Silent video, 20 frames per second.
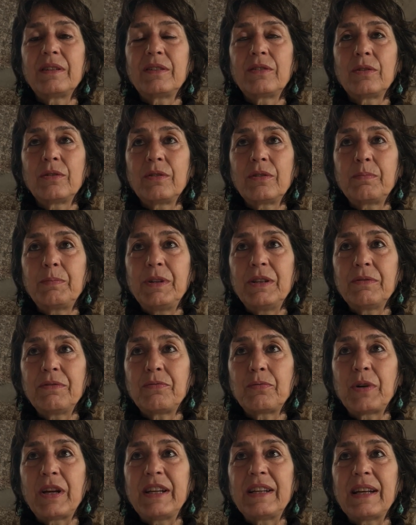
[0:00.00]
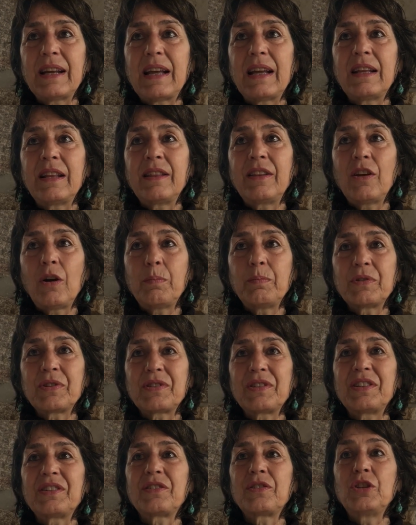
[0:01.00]
Don't be afraid, the
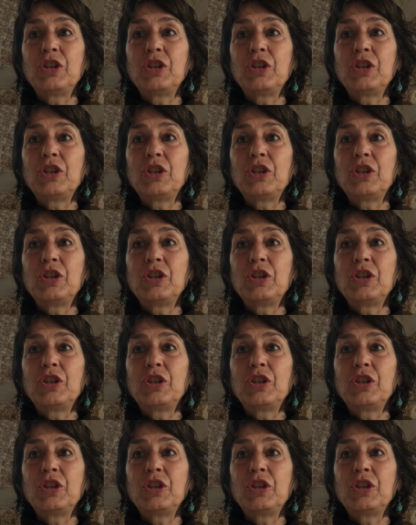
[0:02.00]
opposite.